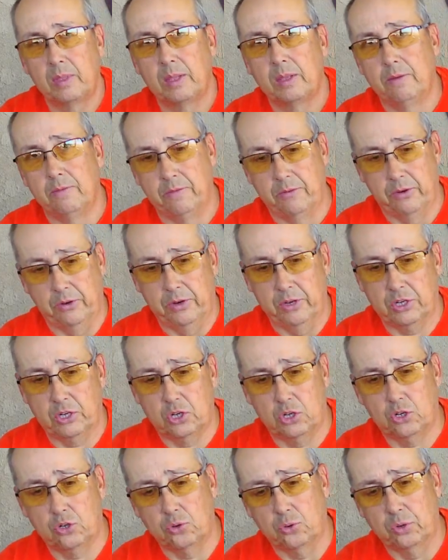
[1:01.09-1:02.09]
Various
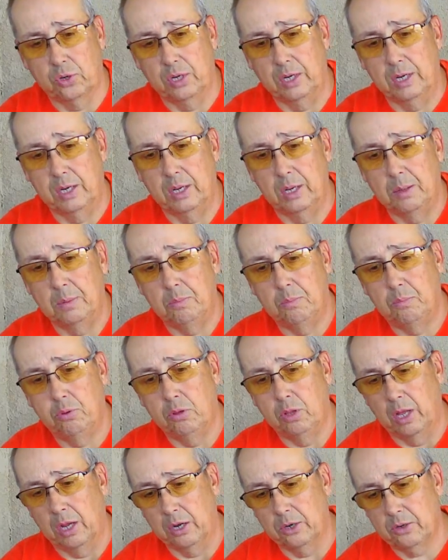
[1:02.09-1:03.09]
assorted
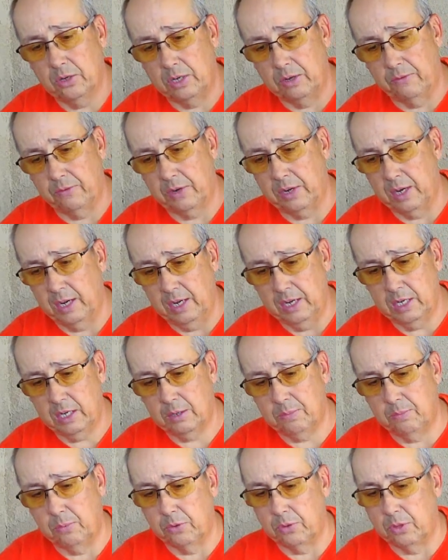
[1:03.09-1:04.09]
pliers, different kinds, both